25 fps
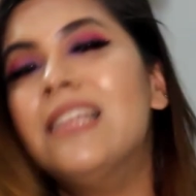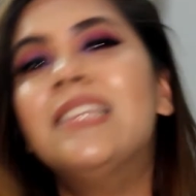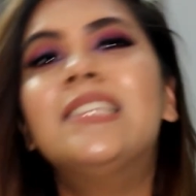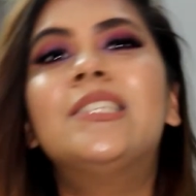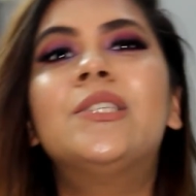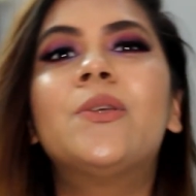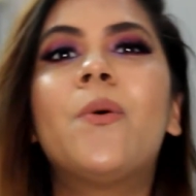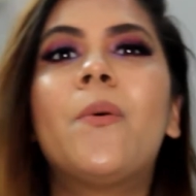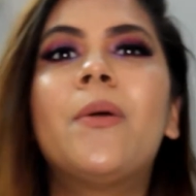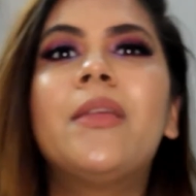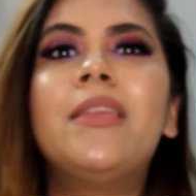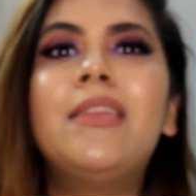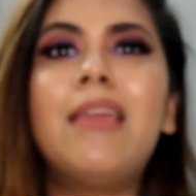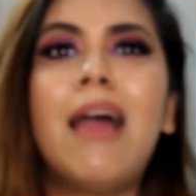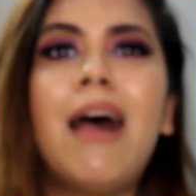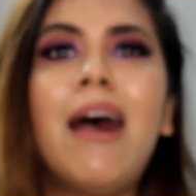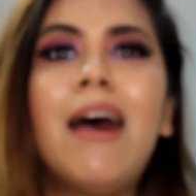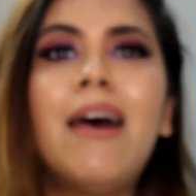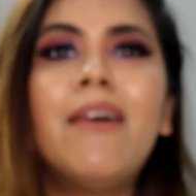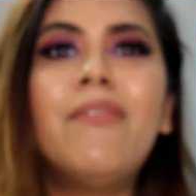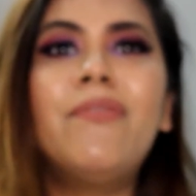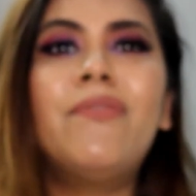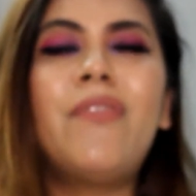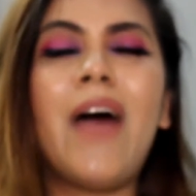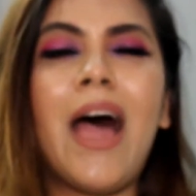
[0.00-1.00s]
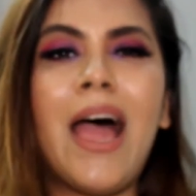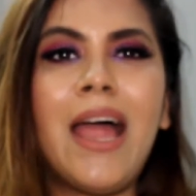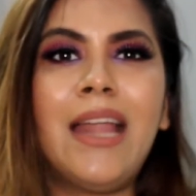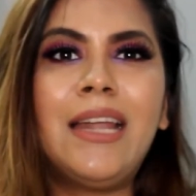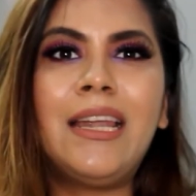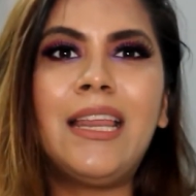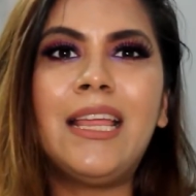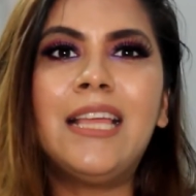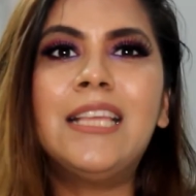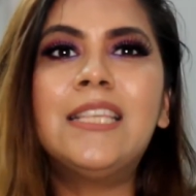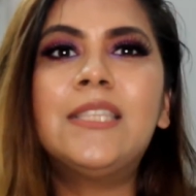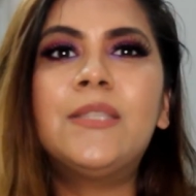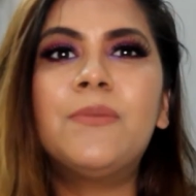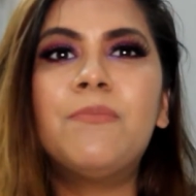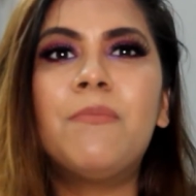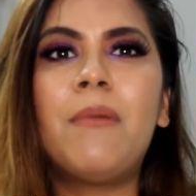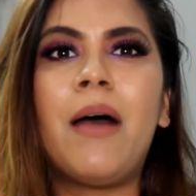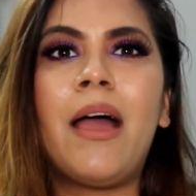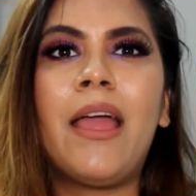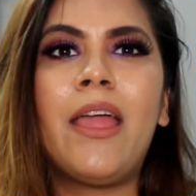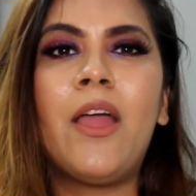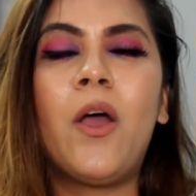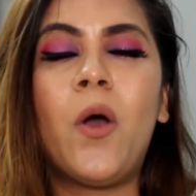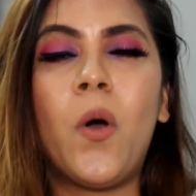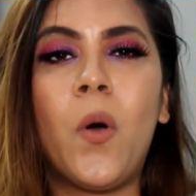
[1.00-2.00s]
So yeah, that is
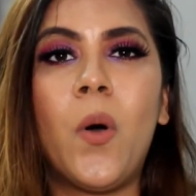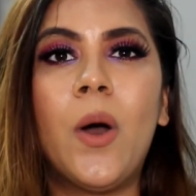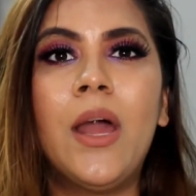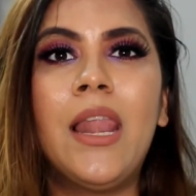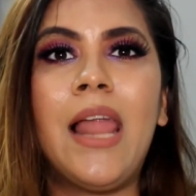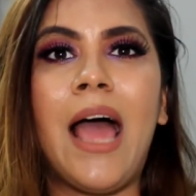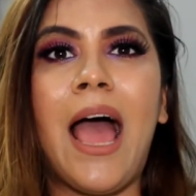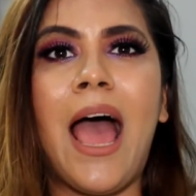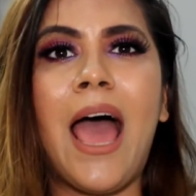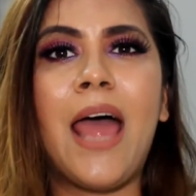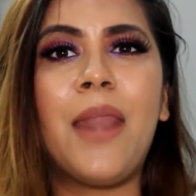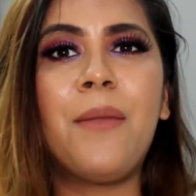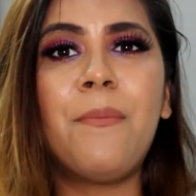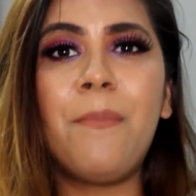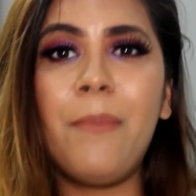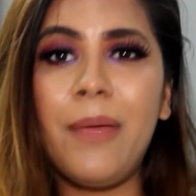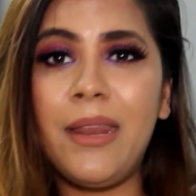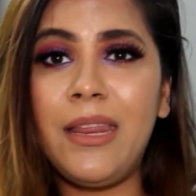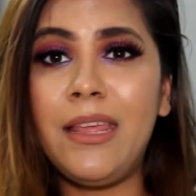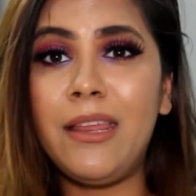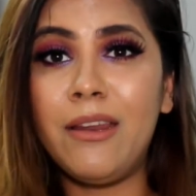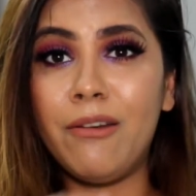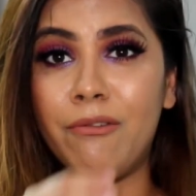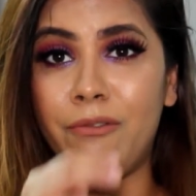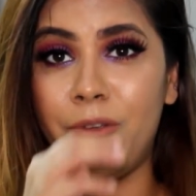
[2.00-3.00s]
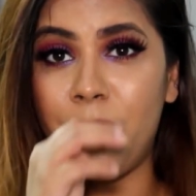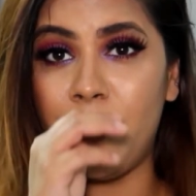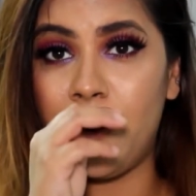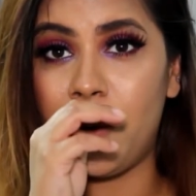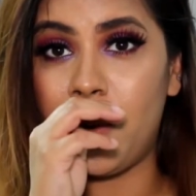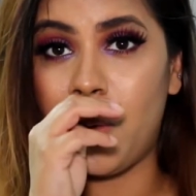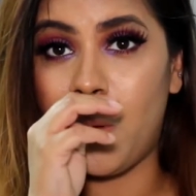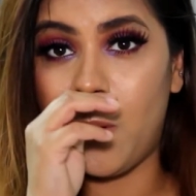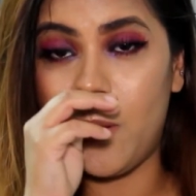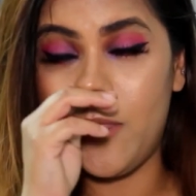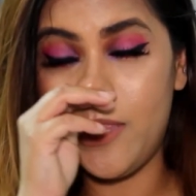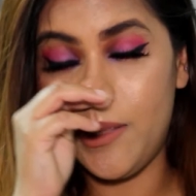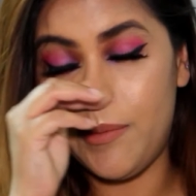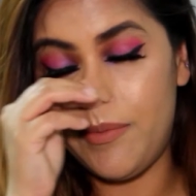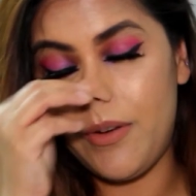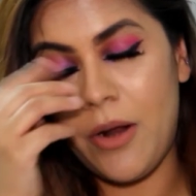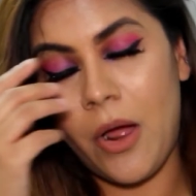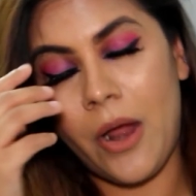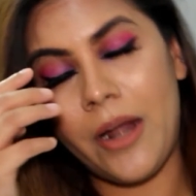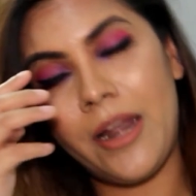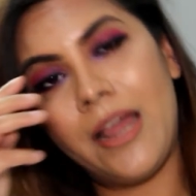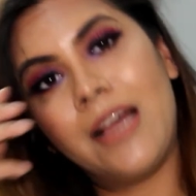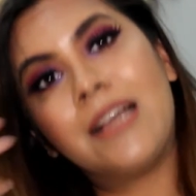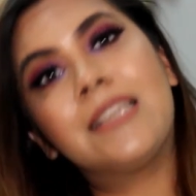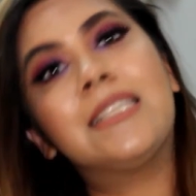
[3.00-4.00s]
my haul and mini review on all the
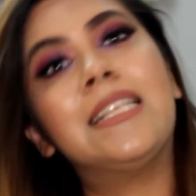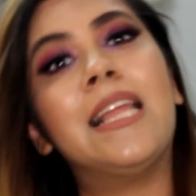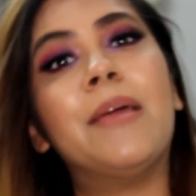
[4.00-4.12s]
products.